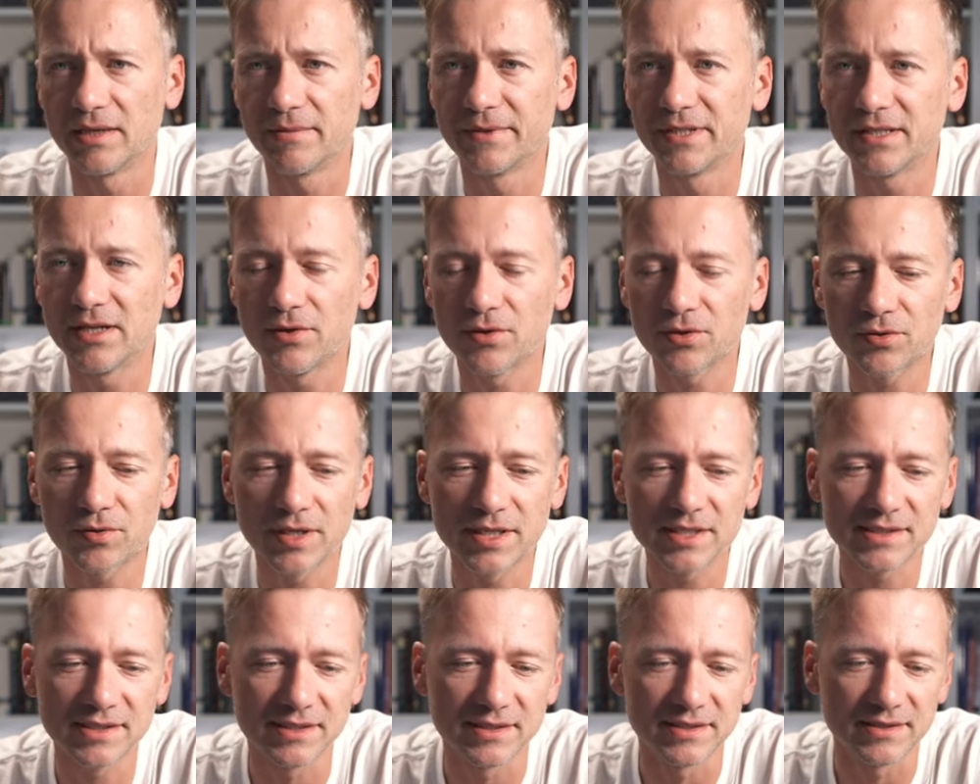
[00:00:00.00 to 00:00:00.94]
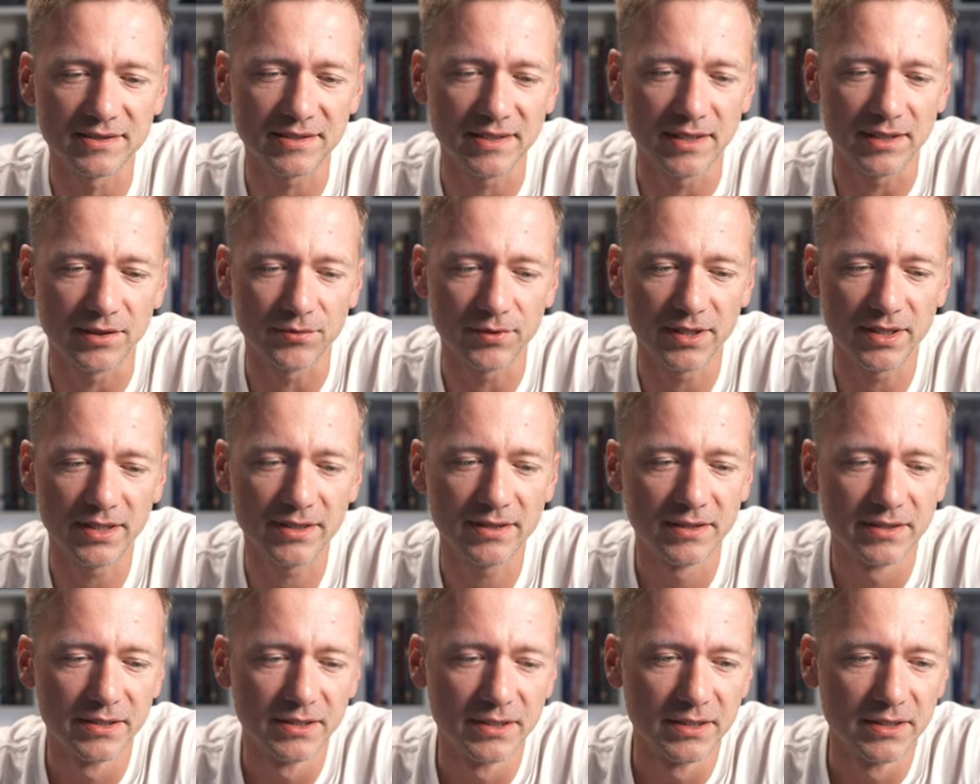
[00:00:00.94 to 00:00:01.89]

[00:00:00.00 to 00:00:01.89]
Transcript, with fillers: I mean, how crazy is that, right?